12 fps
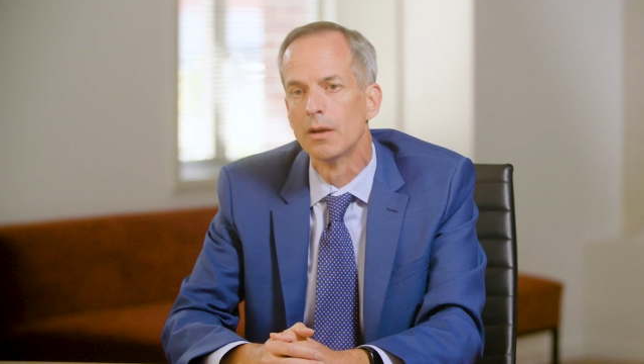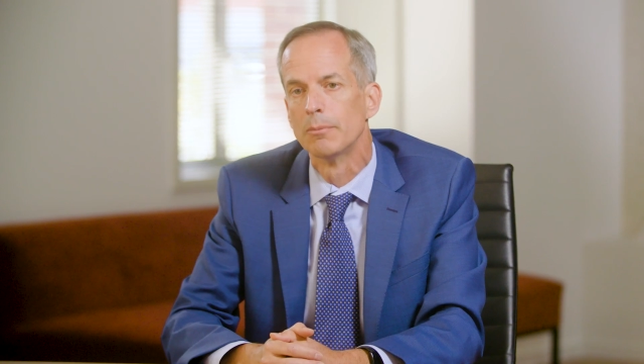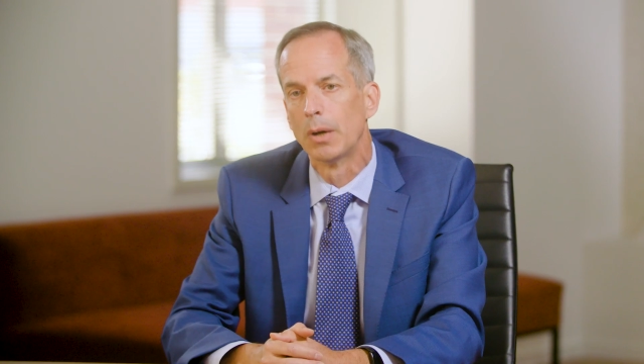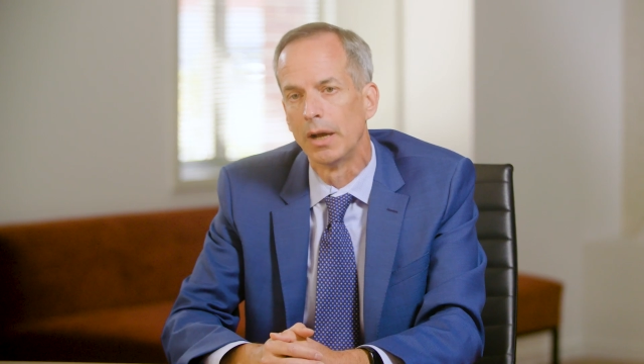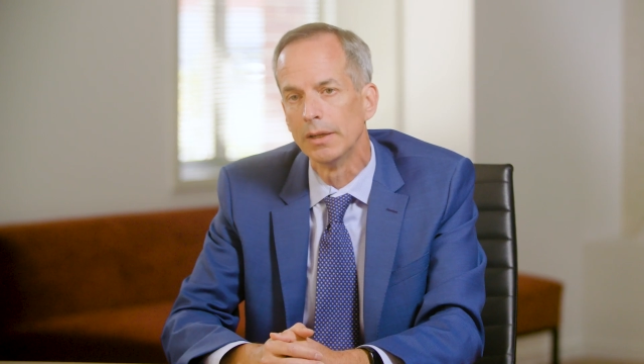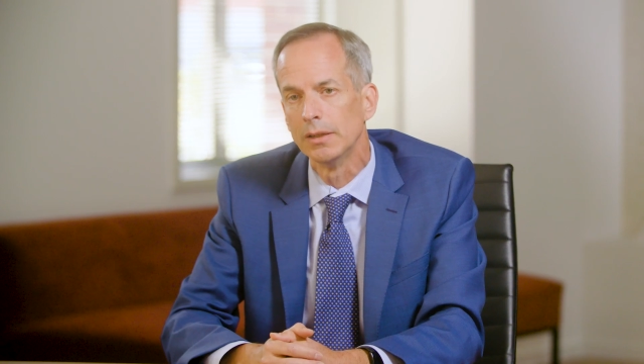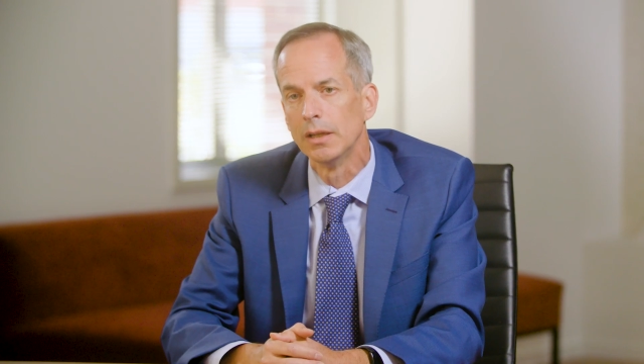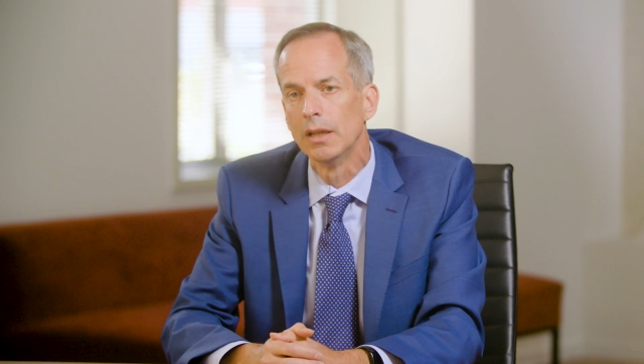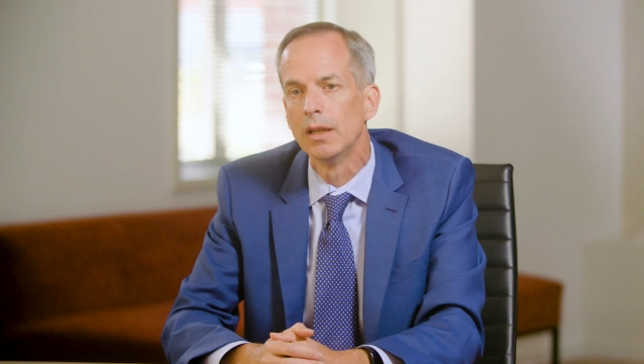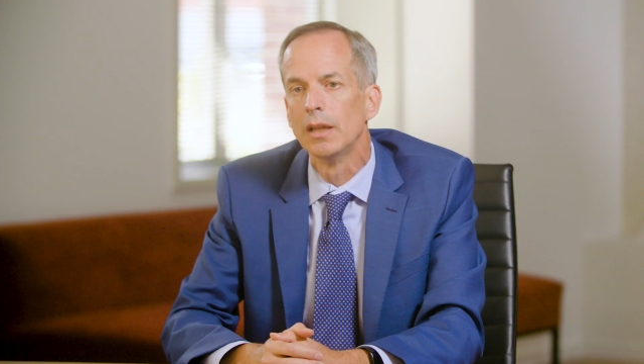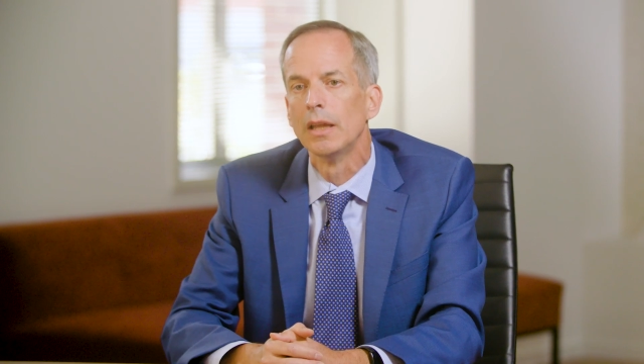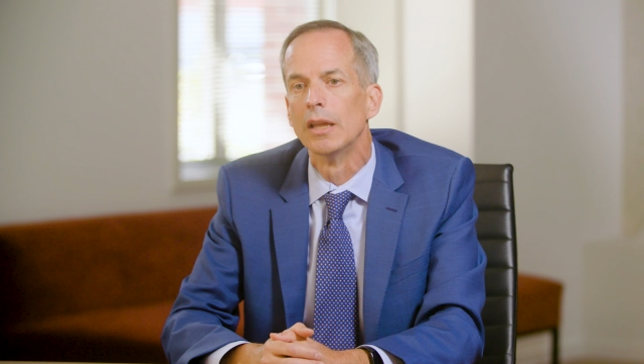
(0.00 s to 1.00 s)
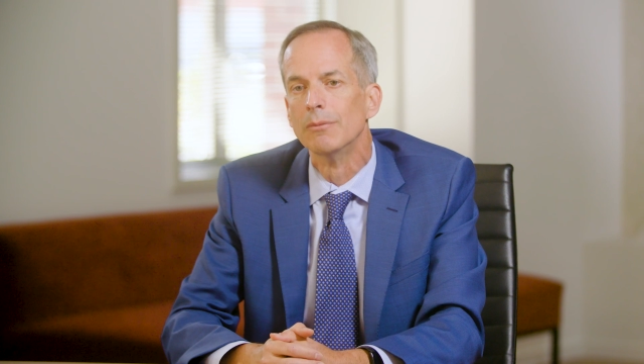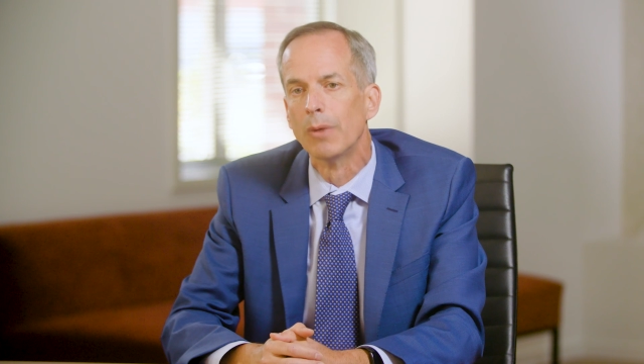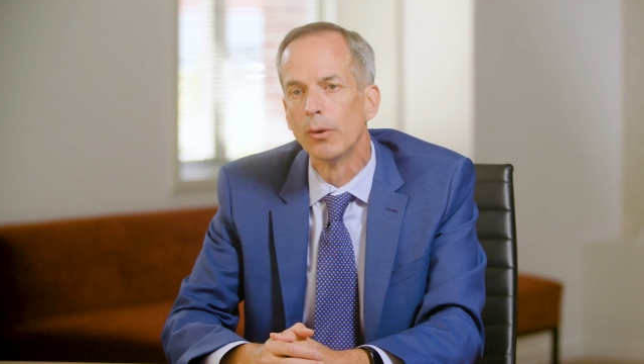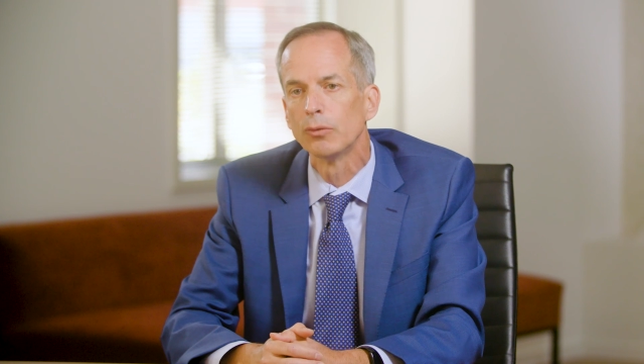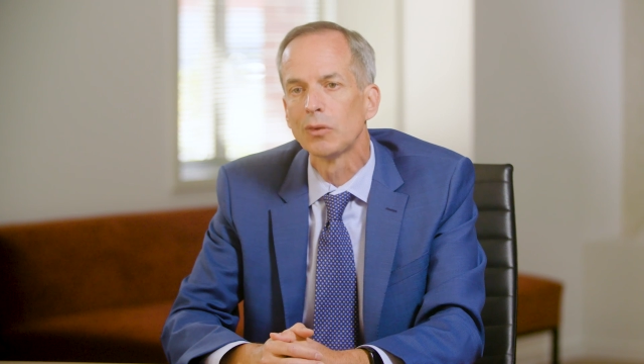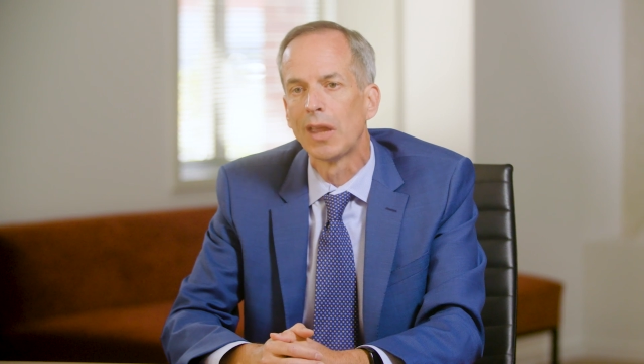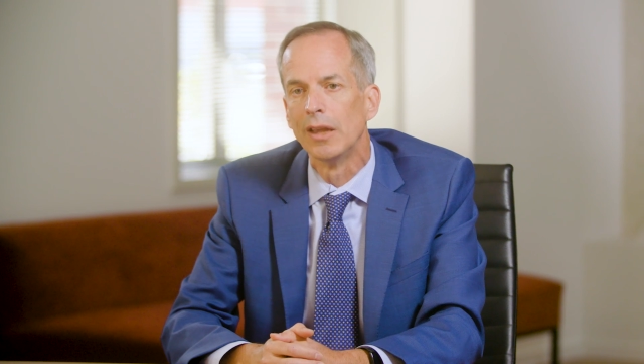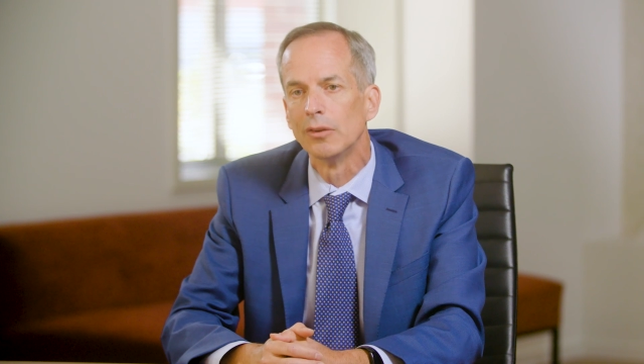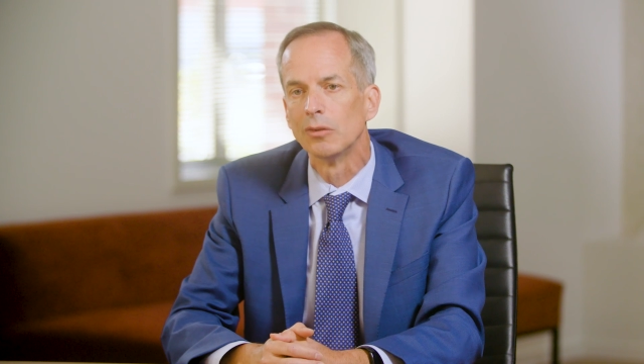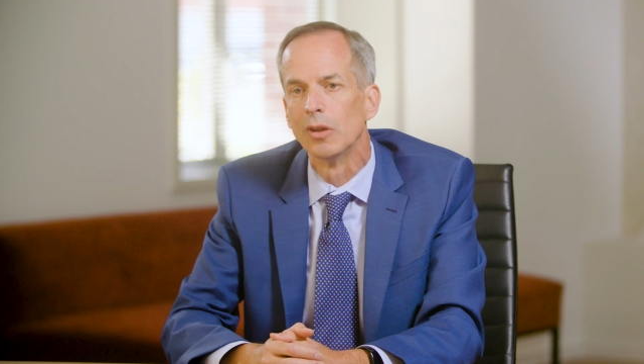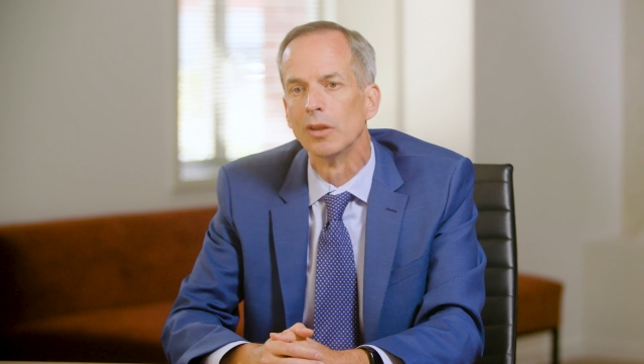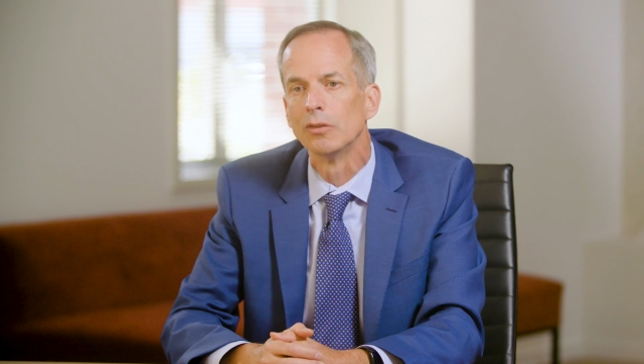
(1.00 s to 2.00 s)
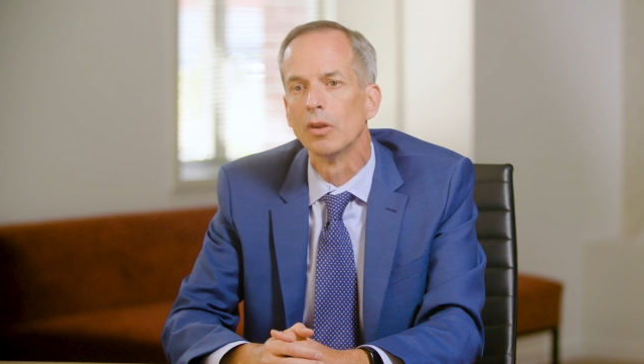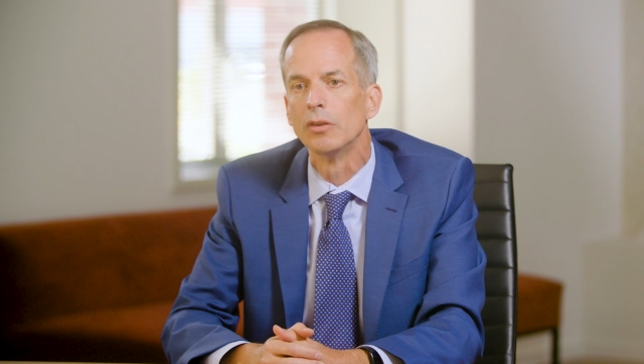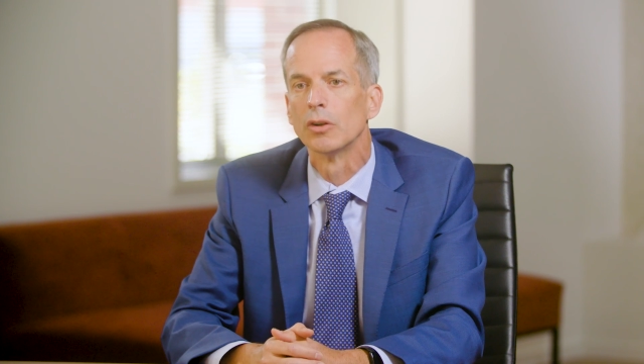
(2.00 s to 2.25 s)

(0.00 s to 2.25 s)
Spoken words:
But in most cases,